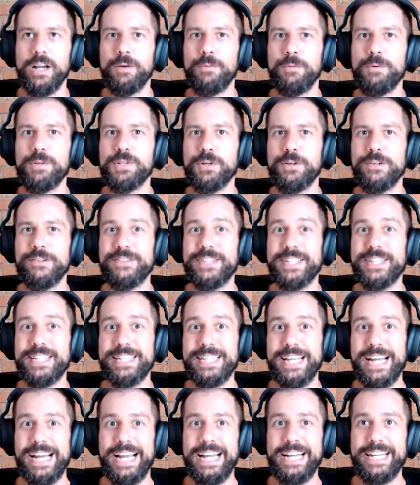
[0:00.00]
We sort of
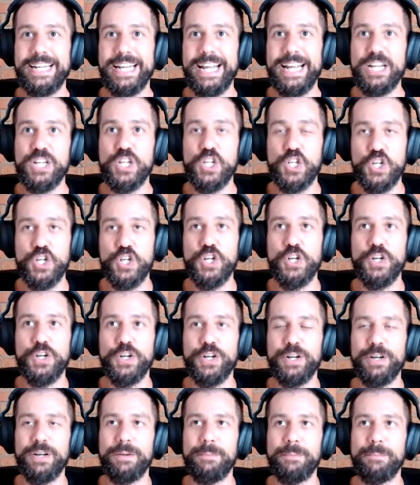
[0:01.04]
signed in
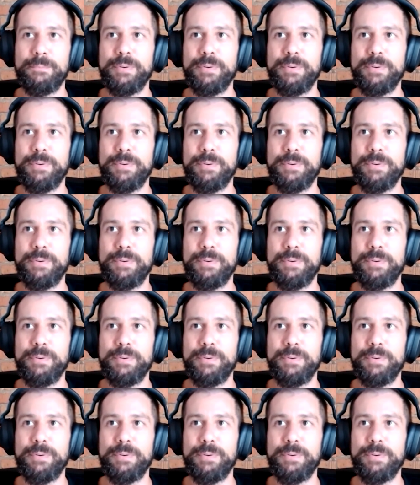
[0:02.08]
June,